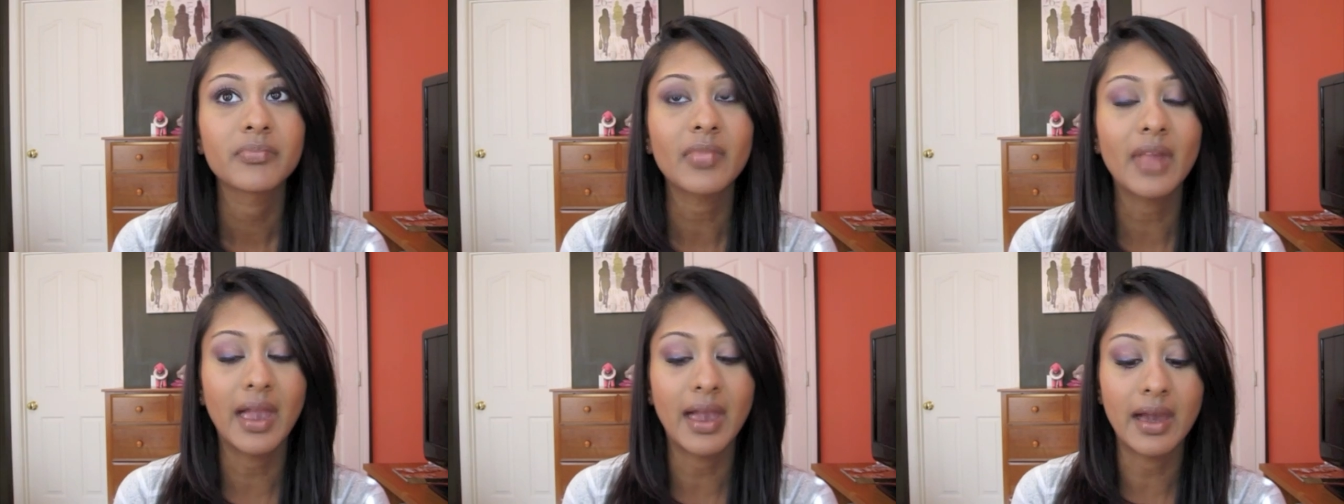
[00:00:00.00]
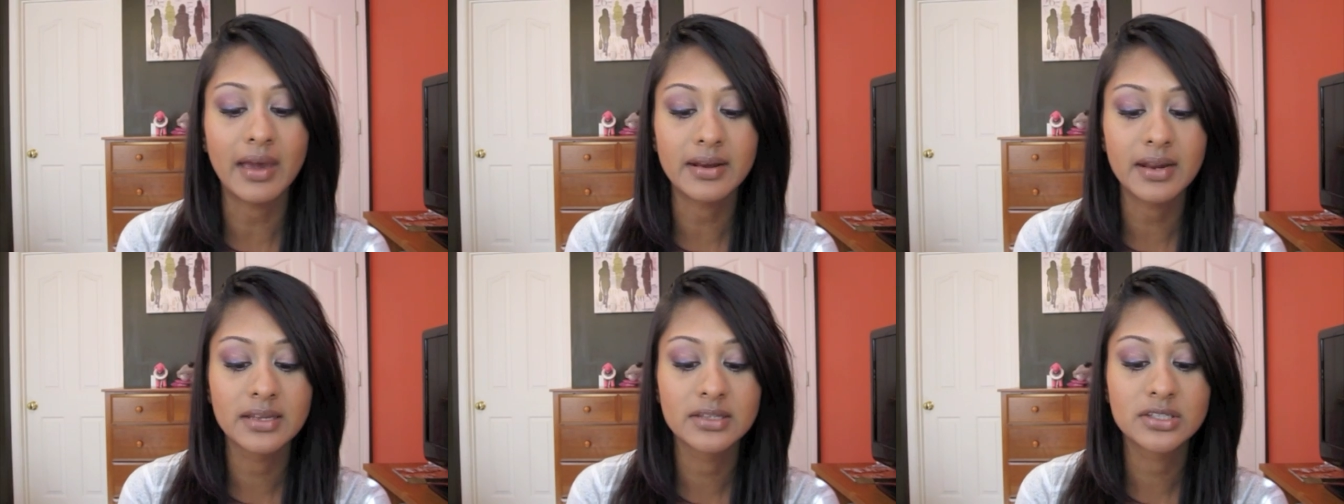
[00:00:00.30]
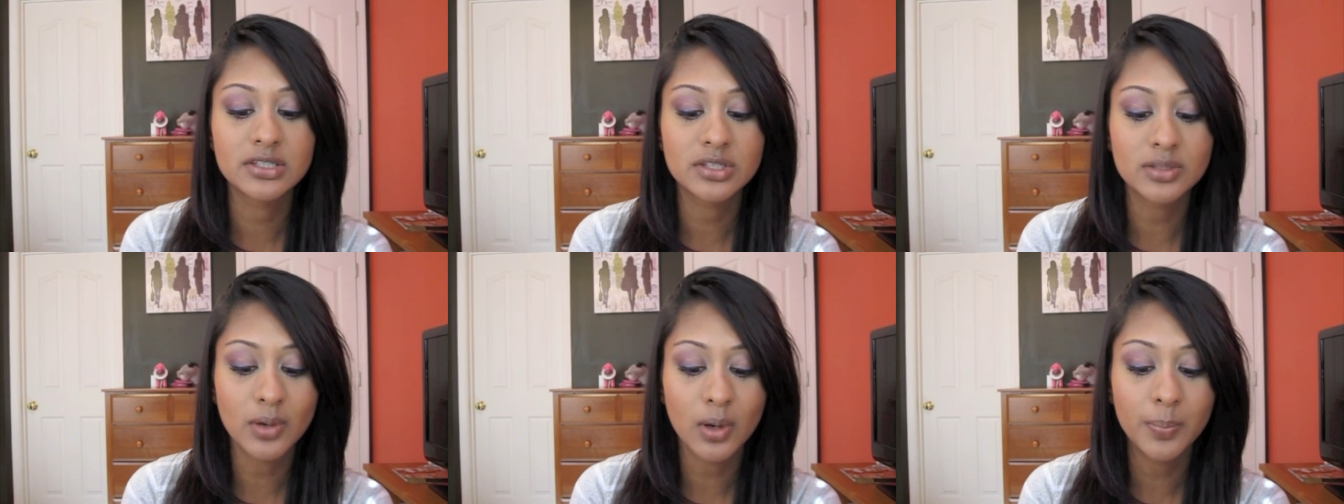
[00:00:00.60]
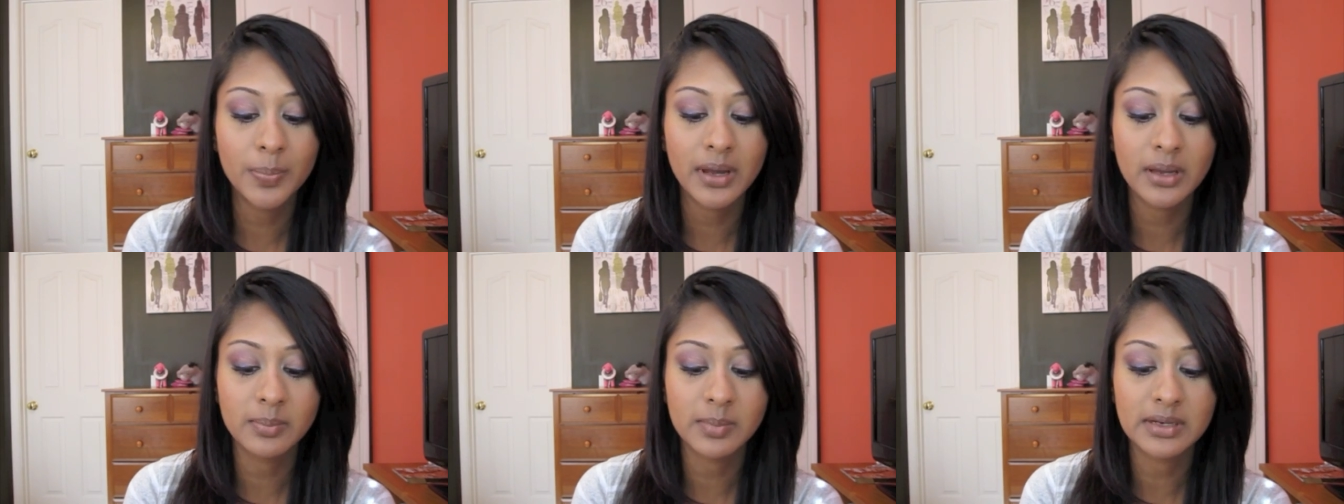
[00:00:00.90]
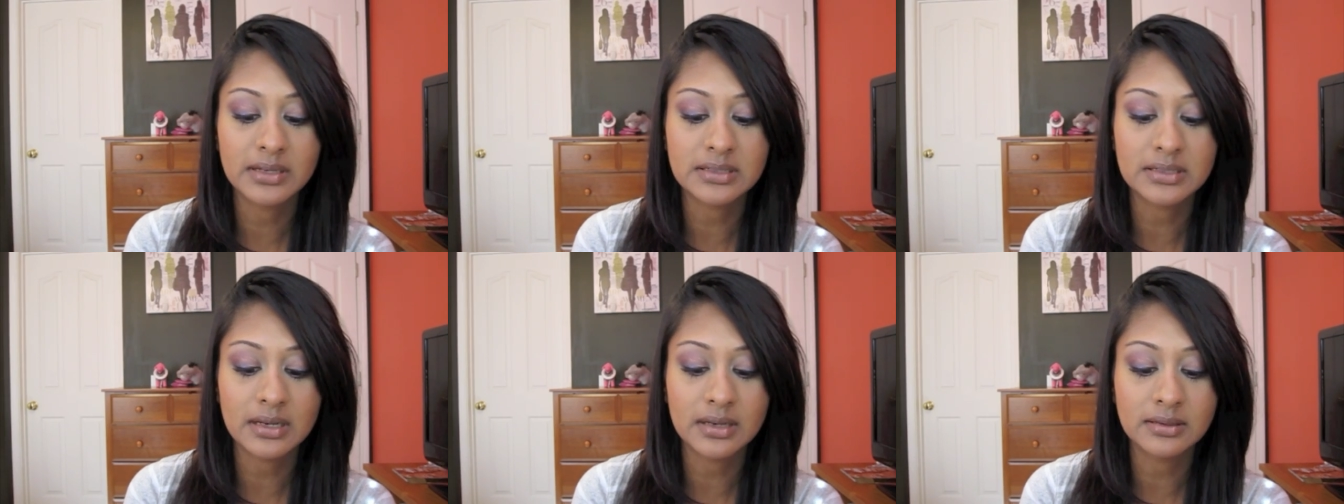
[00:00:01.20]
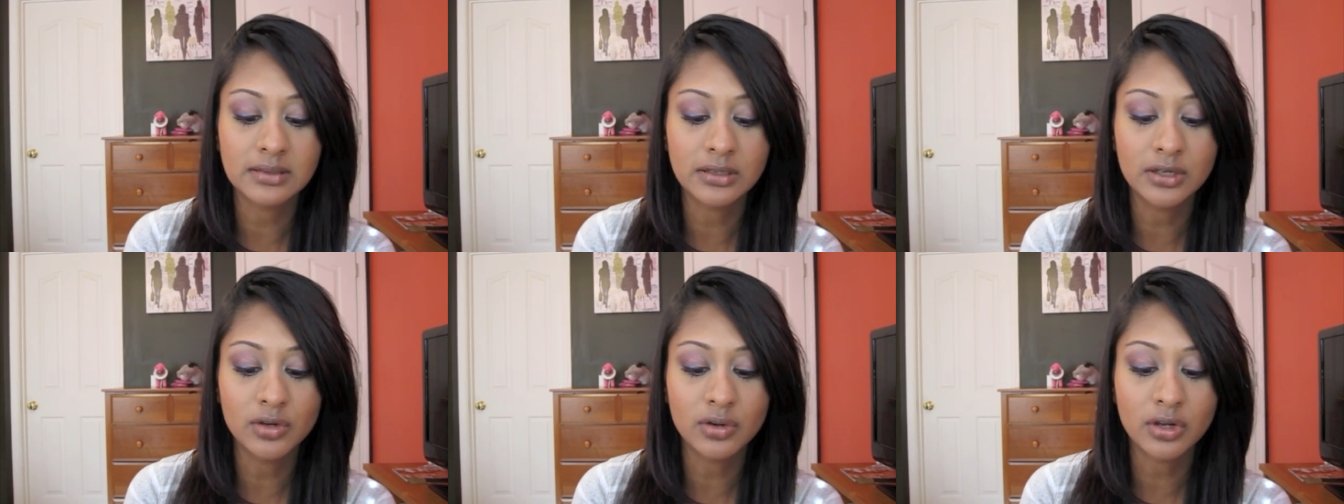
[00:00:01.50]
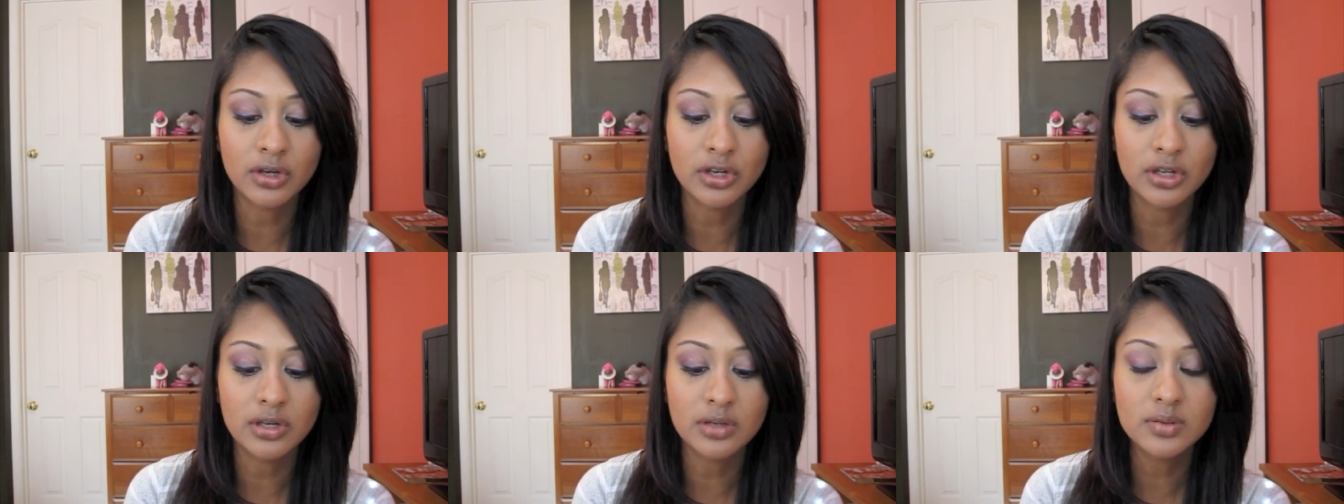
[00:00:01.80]
and it's so pigmented that you
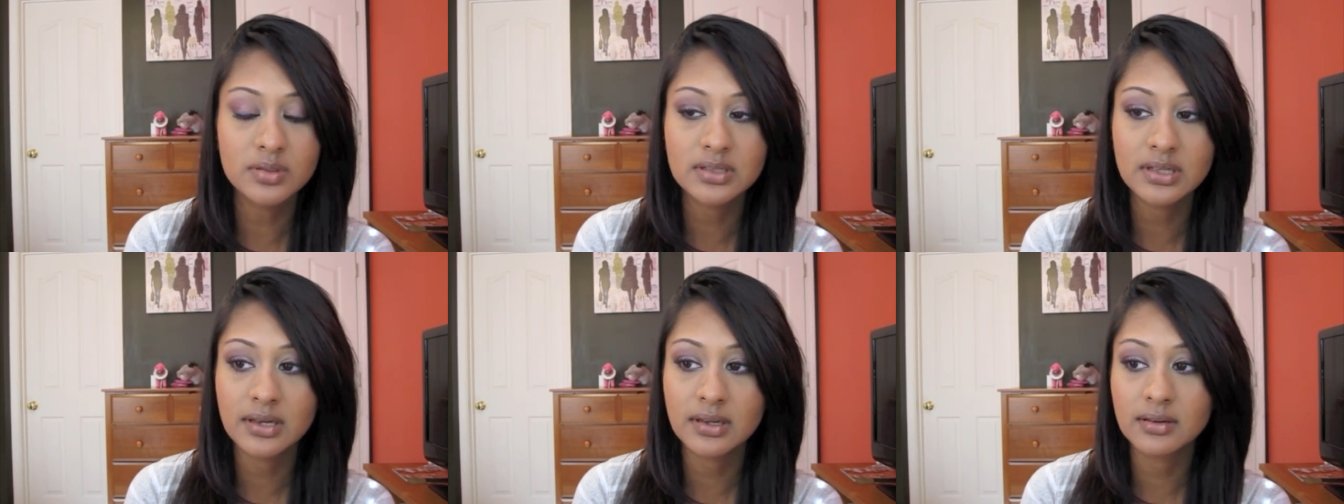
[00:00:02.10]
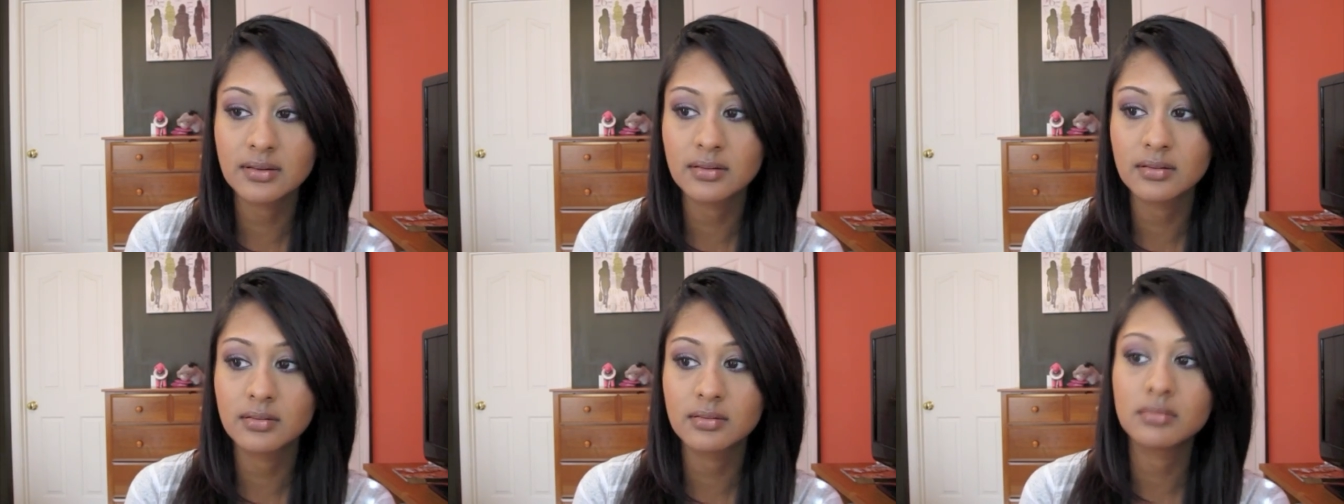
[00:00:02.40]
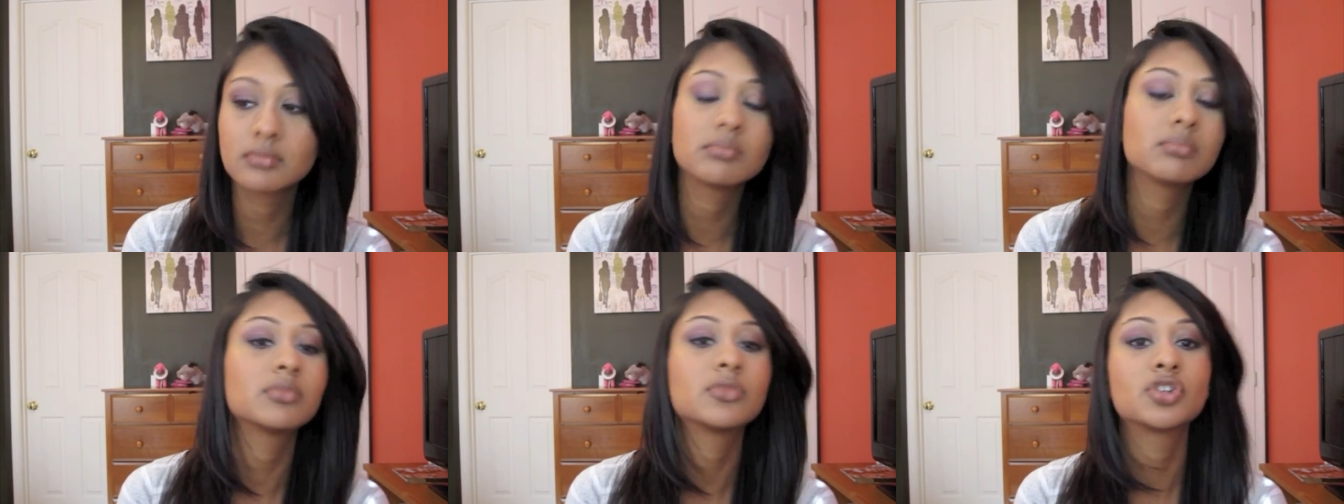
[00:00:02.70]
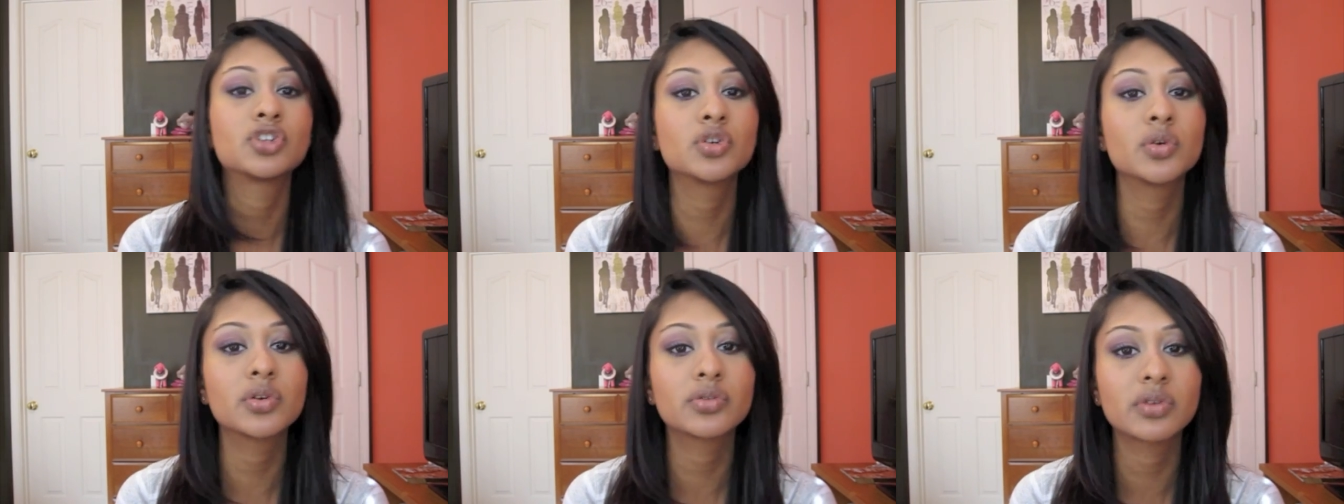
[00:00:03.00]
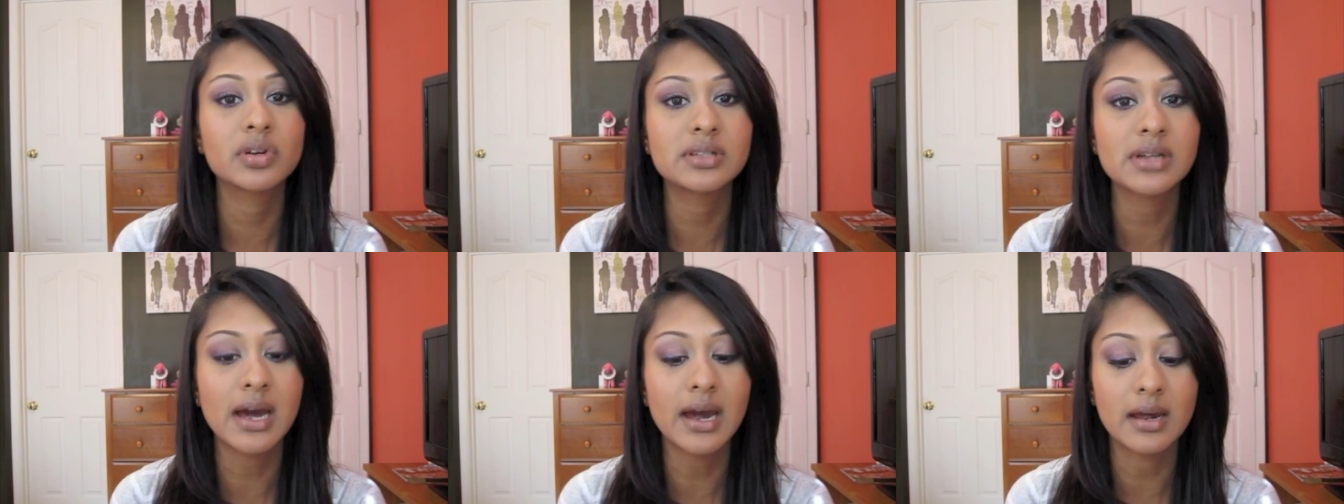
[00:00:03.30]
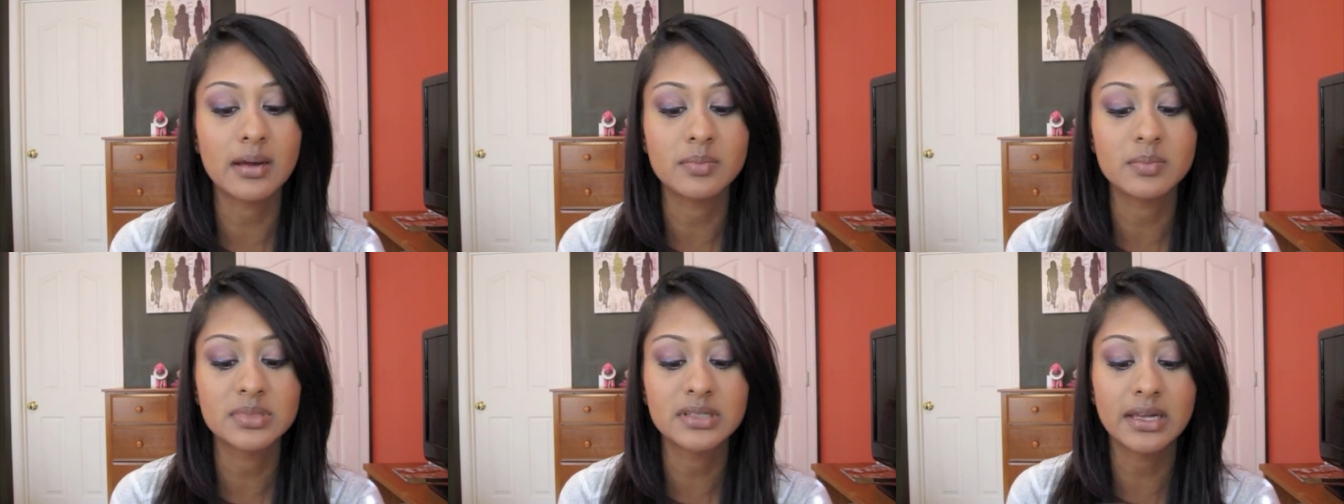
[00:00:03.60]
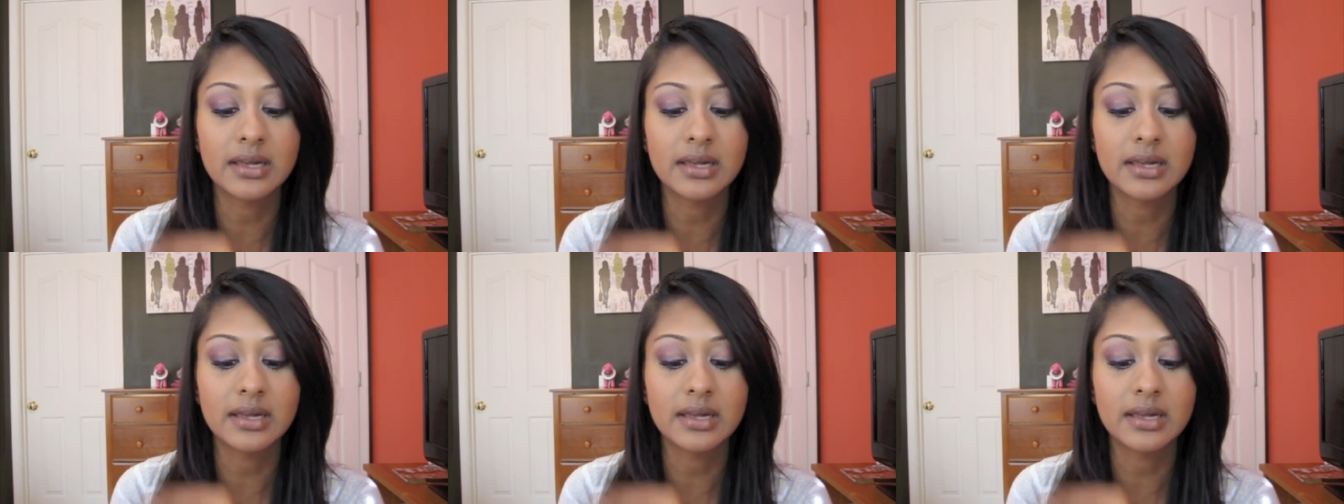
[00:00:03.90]
can use it 2 or 3 times.